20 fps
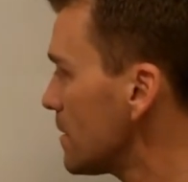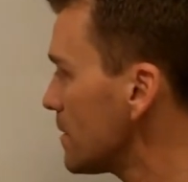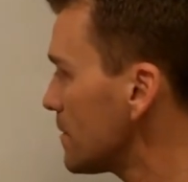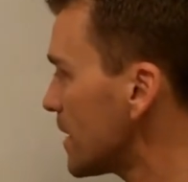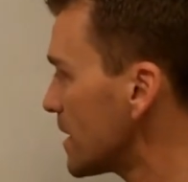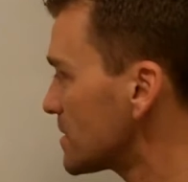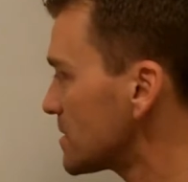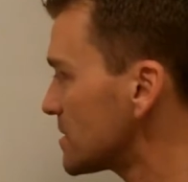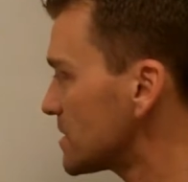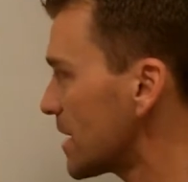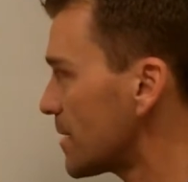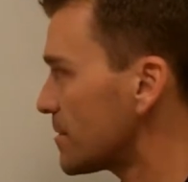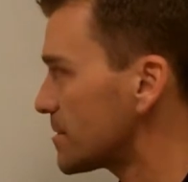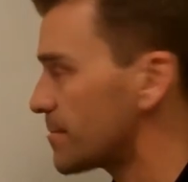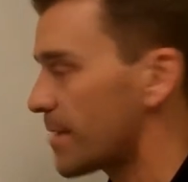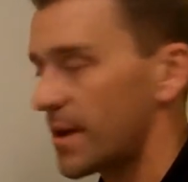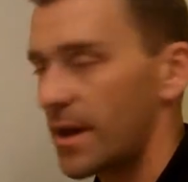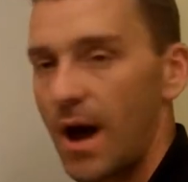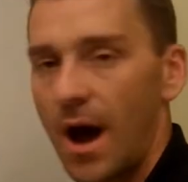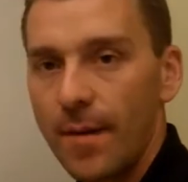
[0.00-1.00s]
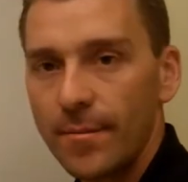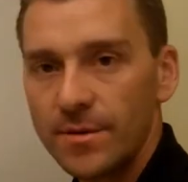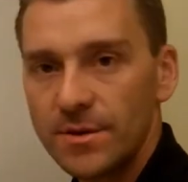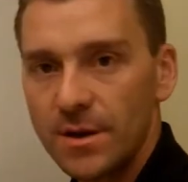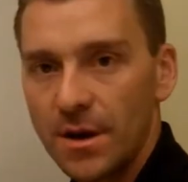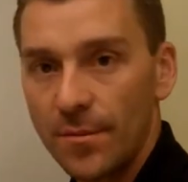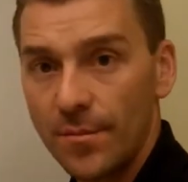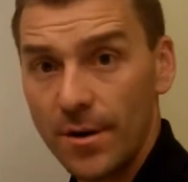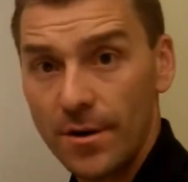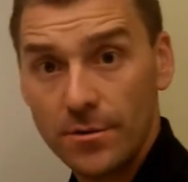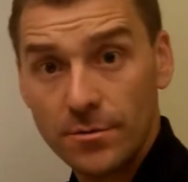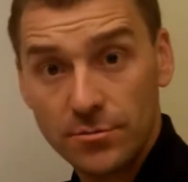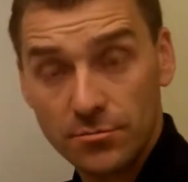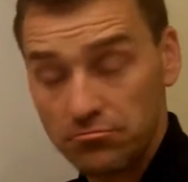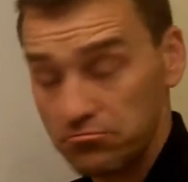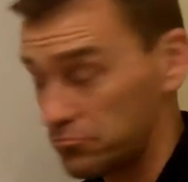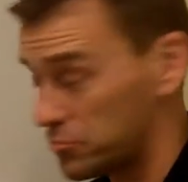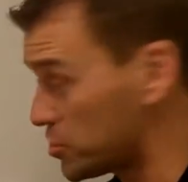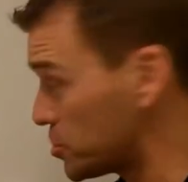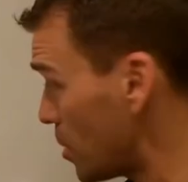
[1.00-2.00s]
That's the same as my common denominator.
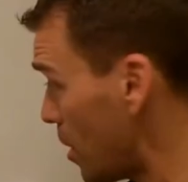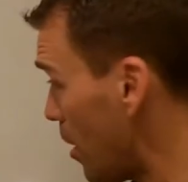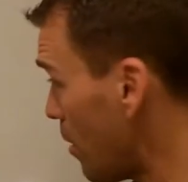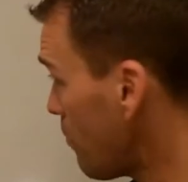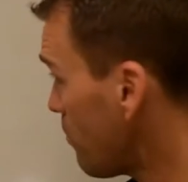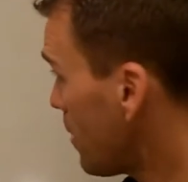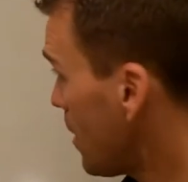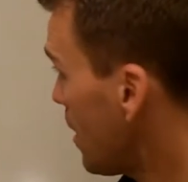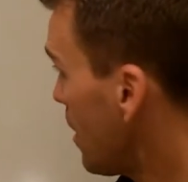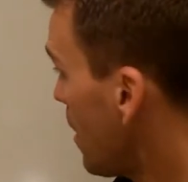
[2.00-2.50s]
So